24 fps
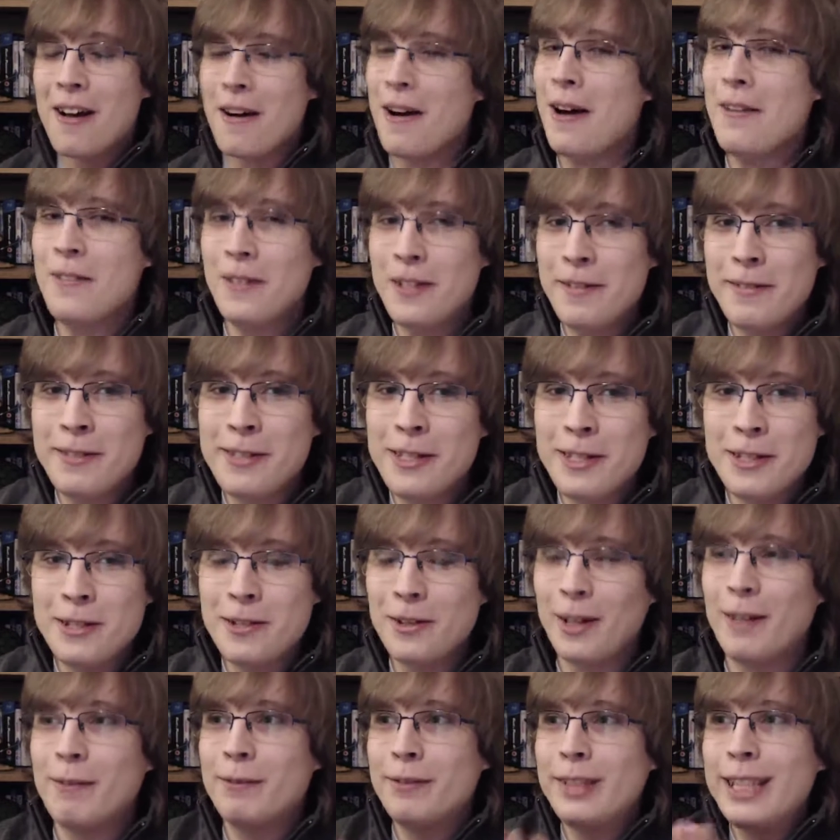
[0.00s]
I'm not even too sure.
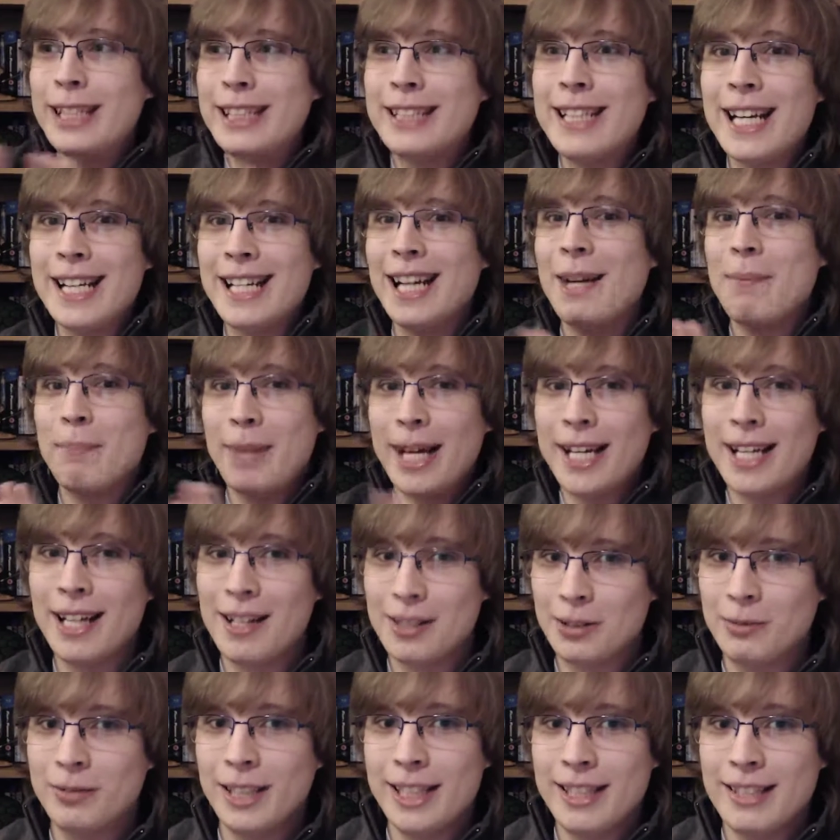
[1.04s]
I'm really scared how
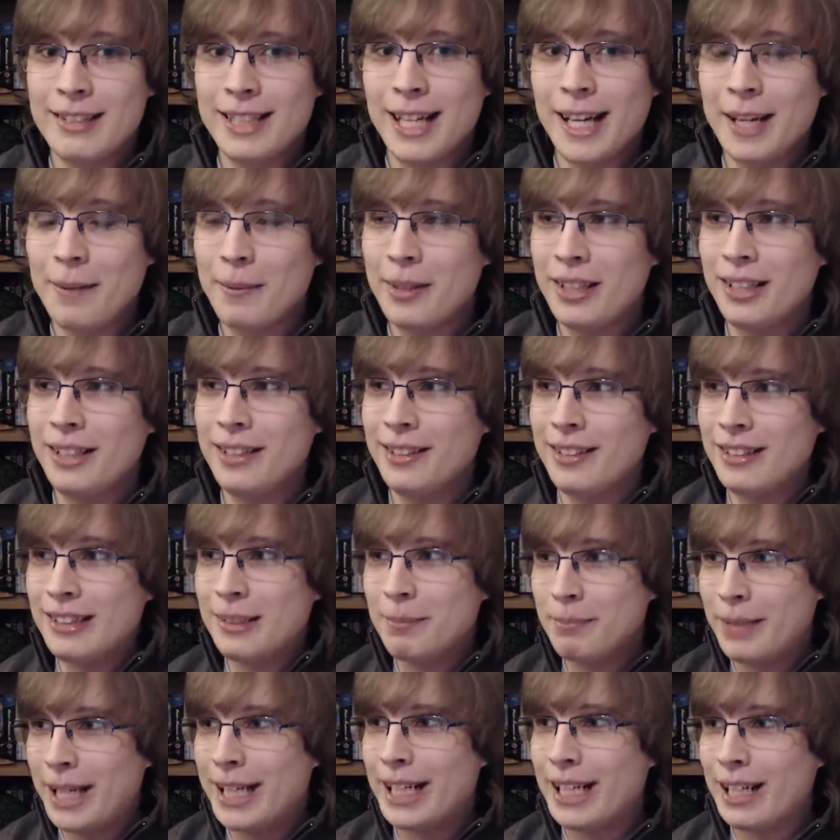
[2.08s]
Madhouse will end this anime, because
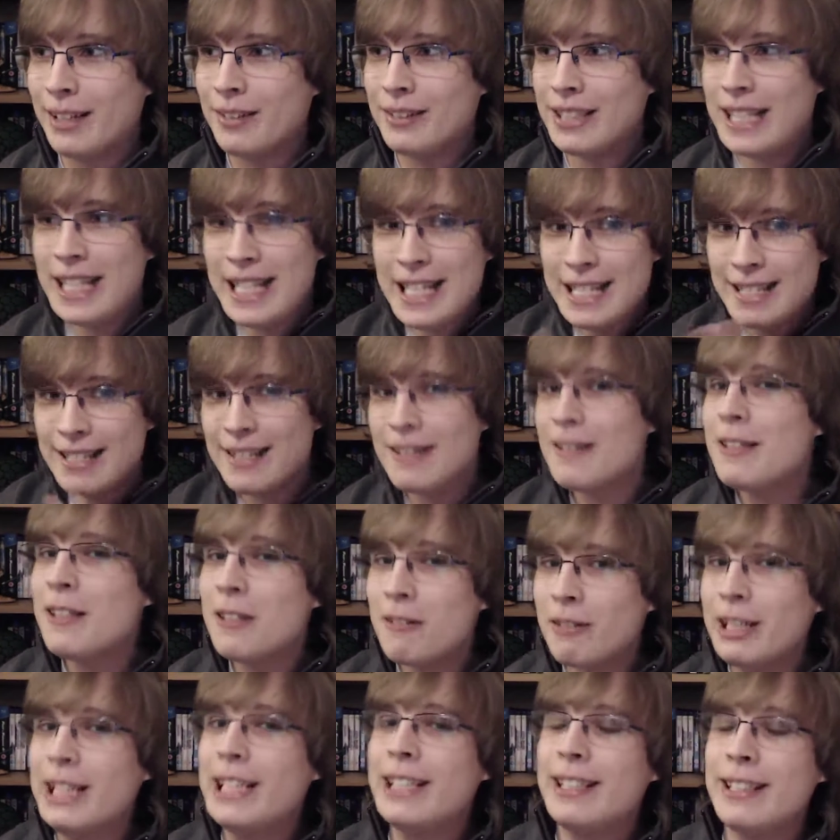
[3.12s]
Madhouse isn't the
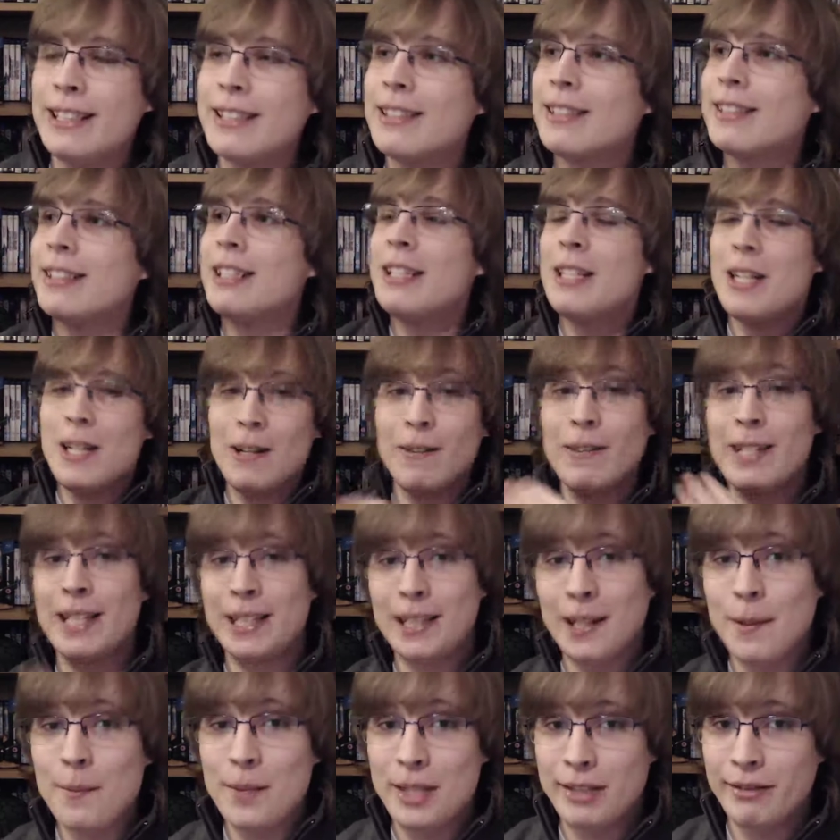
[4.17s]
greatest when it
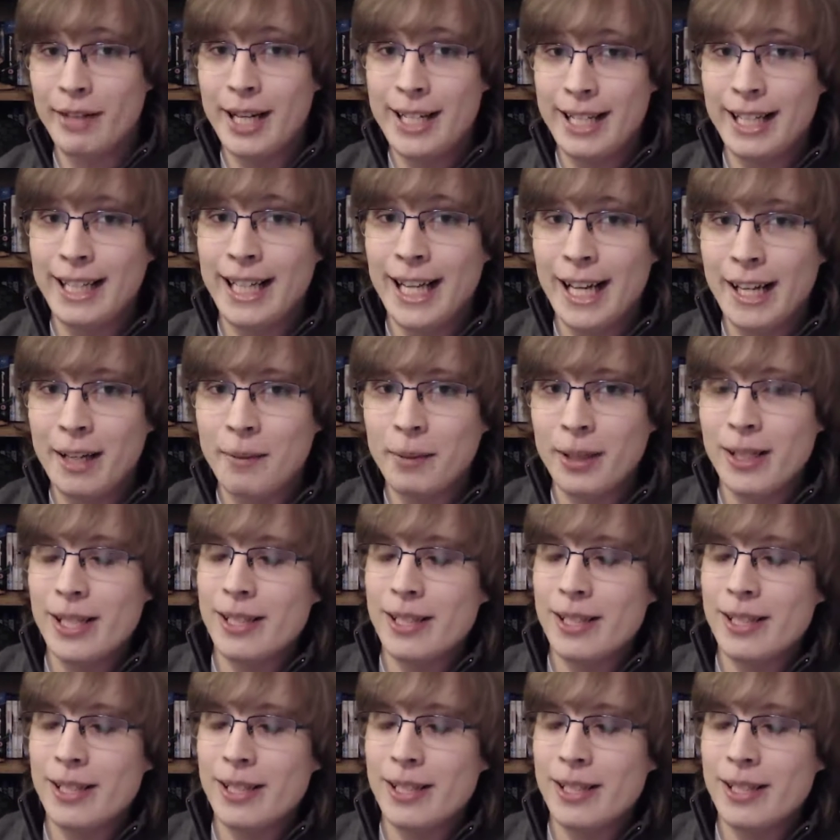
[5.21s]
comes to ending anime.